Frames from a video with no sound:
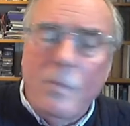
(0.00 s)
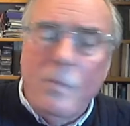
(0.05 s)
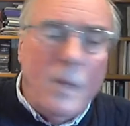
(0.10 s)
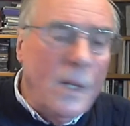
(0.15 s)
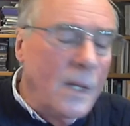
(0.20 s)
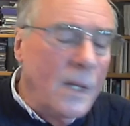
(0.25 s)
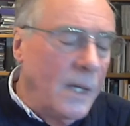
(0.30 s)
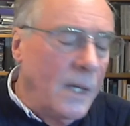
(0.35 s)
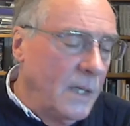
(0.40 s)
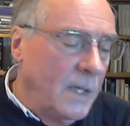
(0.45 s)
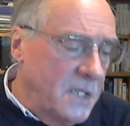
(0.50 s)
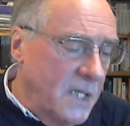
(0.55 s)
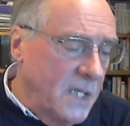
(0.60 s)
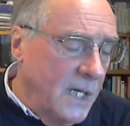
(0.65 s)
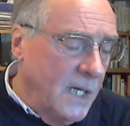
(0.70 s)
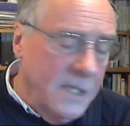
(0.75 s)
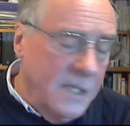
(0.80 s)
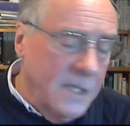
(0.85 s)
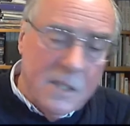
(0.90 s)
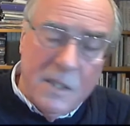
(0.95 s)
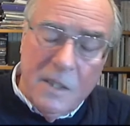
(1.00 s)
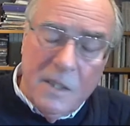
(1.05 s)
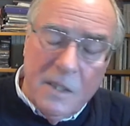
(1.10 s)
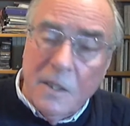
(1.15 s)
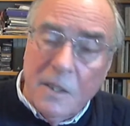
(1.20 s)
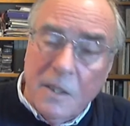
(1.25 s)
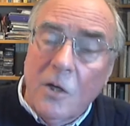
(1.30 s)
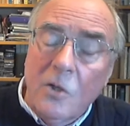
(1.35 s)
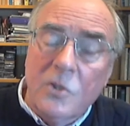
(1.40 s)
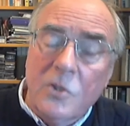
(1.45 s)
a site in the
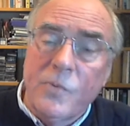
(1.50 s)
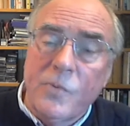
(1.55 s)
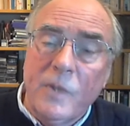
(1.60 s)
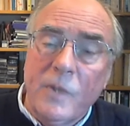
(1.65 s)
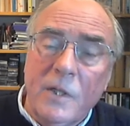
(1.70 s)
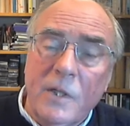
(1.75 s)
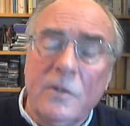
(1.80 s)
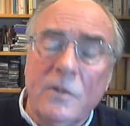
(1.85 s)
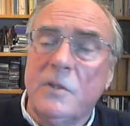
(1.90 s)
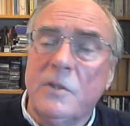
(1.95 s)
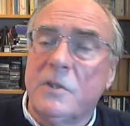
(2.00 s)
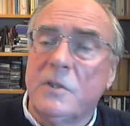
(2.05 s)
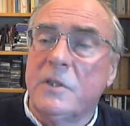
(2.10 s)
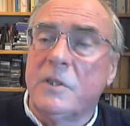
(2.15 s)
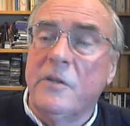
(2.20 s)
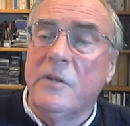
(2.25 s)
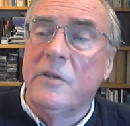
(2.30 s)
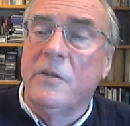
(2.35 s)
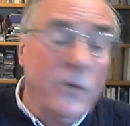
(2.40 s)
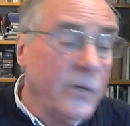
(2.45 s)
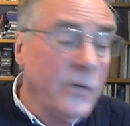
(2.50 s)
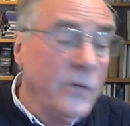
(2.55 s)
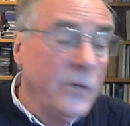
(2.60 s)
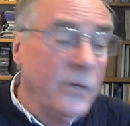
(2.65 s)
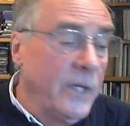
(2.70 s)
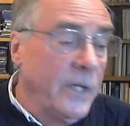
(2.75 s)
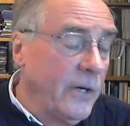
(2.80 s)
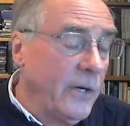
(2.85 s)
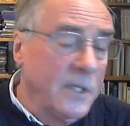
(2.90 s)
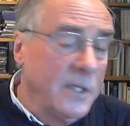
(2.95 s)
Cotswolds, if you're
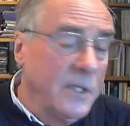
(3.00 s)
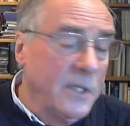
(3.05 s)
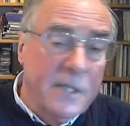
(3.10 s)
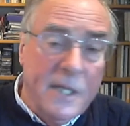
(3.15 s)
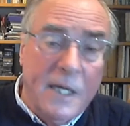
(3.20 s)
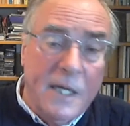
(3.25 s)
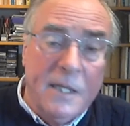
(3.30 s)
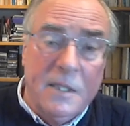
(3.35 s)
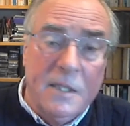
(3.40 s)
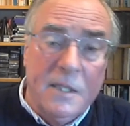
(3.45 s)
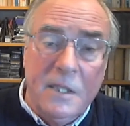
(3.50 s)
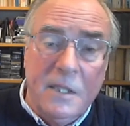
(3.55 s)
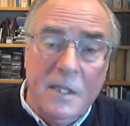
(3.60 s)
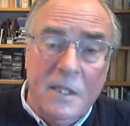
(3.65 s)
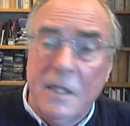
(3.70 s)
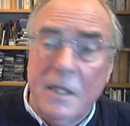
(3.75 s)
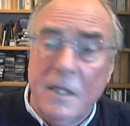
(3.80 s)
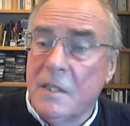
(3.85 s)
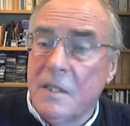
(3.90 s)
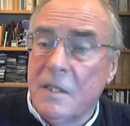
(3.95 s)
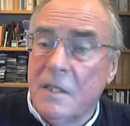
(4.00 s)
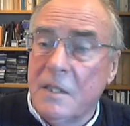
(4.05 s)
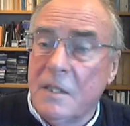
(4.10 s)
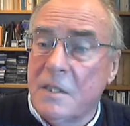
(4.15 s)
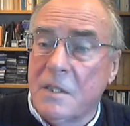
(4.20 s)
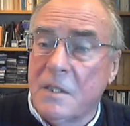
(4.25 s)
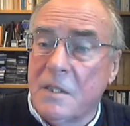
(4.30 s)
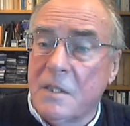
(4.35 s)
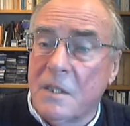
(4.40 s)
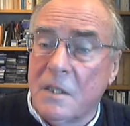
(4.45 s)
nearer to that, is
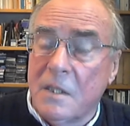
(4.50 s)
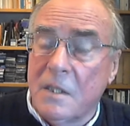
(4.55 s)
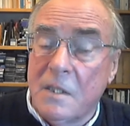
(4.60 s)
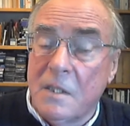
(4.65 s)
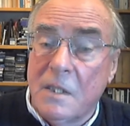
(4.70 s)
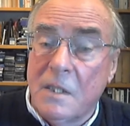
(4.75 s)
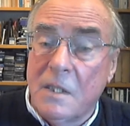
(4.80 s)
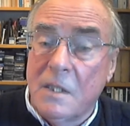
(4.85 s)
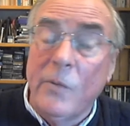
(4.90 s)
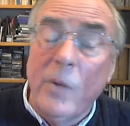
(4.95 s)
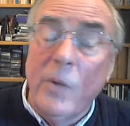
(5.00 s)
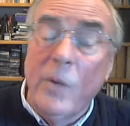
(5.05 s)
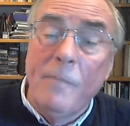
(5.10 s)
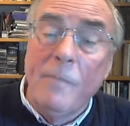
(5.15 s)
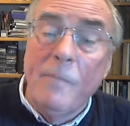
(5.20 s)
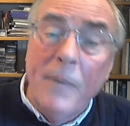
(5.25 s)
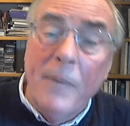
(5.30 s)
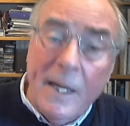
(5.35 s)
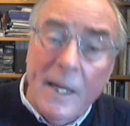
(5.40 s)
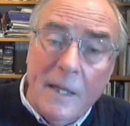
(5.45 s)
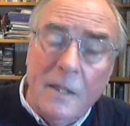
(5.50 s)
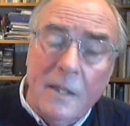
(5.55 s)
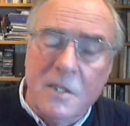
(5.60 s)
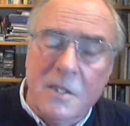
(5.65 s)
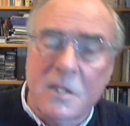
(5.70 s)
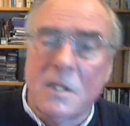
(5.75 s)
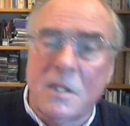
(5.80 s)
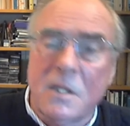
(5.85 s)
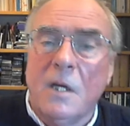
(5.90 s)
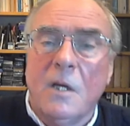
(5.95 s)
Daneway Banks,
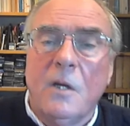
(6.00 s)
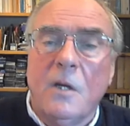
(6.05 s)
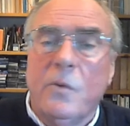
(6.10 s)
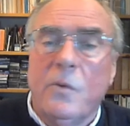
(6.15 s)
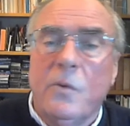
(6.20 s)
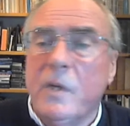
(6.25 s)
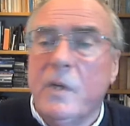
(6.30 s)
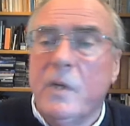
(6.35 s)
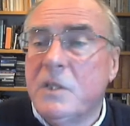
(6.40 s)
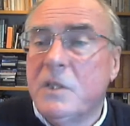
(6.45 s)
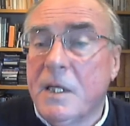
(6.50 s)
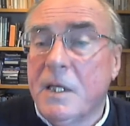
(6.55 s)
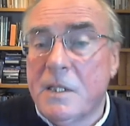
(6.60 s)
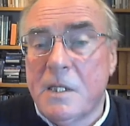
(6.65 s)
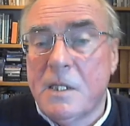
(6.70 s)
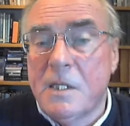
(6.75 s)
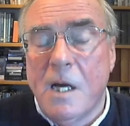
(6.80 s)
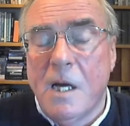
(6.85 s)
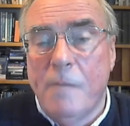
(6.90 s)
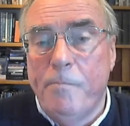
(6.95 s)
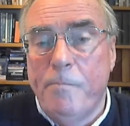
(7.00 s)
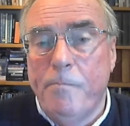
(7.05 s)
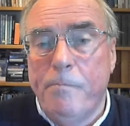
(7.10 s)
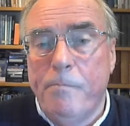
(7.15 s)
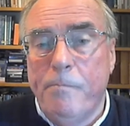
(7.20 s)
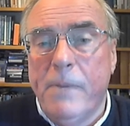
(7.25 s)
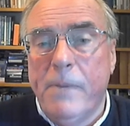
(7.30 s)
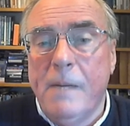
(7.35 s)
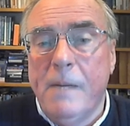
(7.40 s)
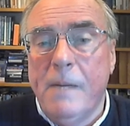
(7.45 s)
which has a, a
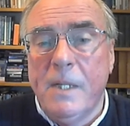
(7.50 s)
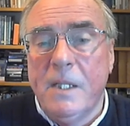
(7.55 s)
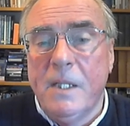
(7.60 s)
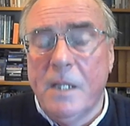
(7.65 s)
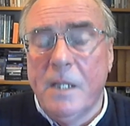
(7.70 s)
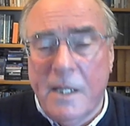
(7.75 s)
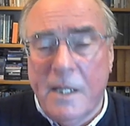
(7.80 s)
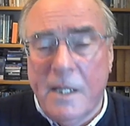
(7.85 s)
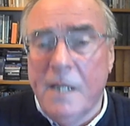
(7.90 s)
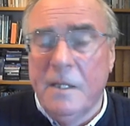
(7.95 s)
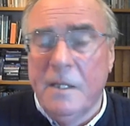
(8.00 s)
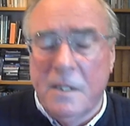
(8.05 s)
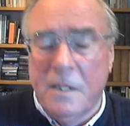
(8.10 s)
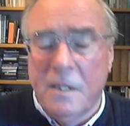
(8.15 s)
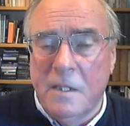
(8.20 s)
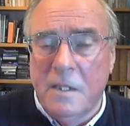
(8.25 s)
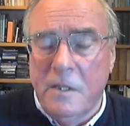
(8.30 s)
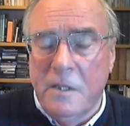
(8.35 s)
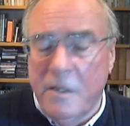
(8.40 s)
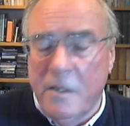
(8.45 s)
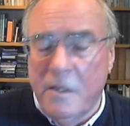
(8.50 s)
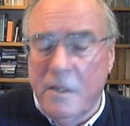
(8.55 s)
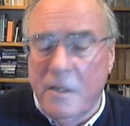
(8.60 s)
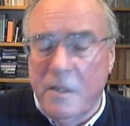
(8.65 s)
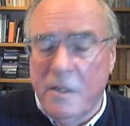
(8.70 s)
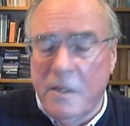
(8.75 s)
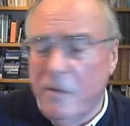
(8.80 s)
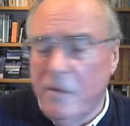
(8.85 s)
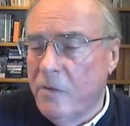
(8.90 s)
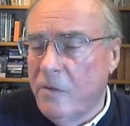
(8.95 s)
pub. Again, the, the,
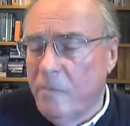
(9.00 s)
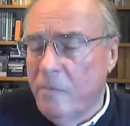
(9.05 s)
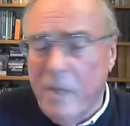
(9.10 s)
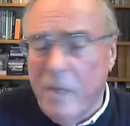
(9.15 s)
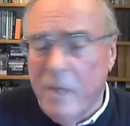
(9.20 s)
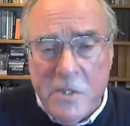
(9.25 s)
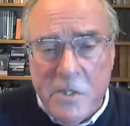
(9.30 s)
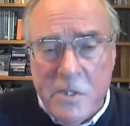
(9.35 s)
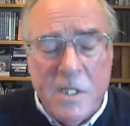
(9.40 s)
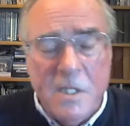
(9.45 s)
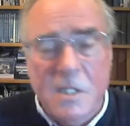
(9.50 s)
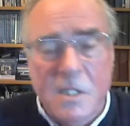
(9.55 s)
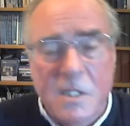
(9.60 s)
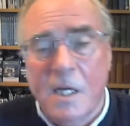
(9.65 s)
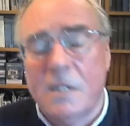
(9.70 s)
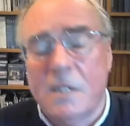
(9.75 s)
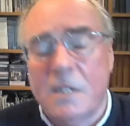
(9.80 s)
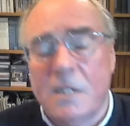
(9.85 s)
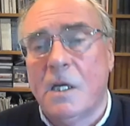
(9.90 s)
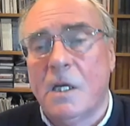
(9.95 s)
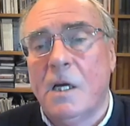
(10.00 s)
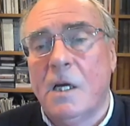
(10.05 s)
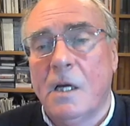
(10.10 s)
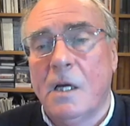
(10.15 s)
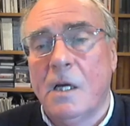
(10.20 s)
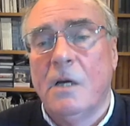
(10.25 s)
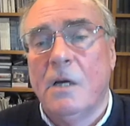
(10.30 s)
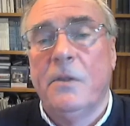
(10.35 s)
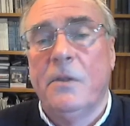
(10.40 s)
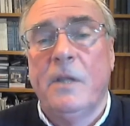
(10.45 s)
most of these sites are
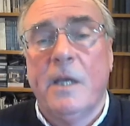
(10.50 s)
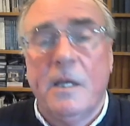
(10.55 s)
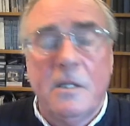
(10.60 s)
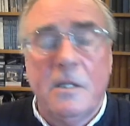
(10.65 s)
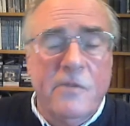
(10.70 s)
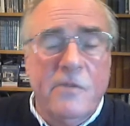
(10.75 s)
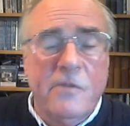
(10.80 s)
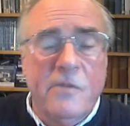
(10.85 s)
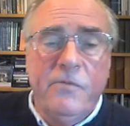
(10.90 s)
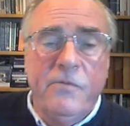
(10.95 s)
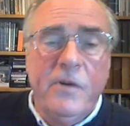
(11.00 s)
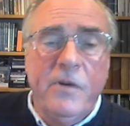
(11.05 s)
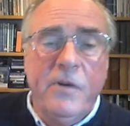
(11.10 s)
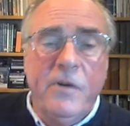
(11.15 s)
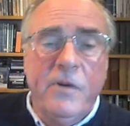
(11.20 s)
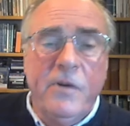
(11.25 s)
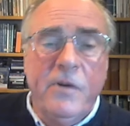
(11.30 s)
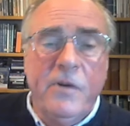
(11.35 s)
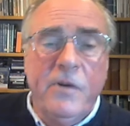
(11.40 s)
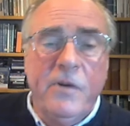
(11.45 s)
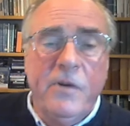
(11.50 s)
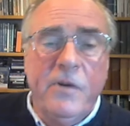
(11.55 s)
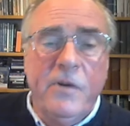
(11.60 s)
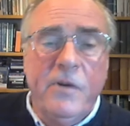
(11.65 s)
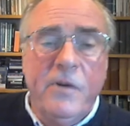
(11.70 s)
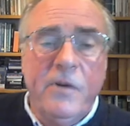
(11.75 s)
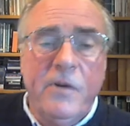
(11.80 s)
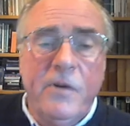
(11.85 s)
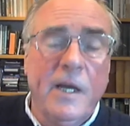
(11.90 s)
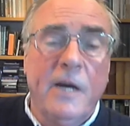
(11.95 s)
on the ends of very narrow
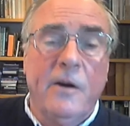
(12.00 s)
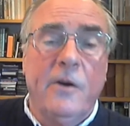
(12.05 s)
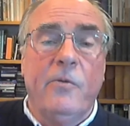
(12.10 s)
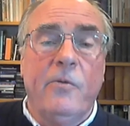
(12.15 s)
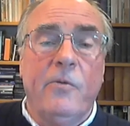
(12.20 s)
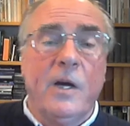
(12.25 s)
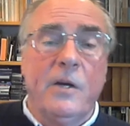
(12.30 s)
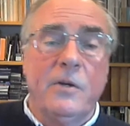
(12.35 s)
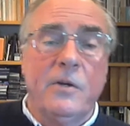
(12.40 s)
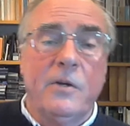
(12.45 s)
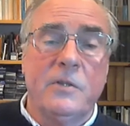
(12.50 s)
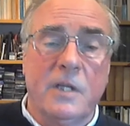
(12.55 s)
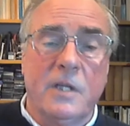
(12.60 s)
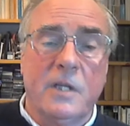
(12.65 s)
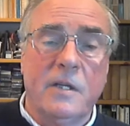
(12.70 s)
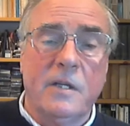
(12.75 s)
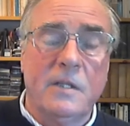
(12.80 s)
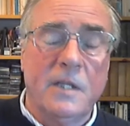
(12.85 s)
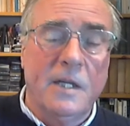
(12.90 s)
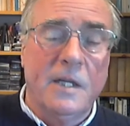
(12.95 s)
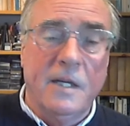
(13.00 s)
roads and uh,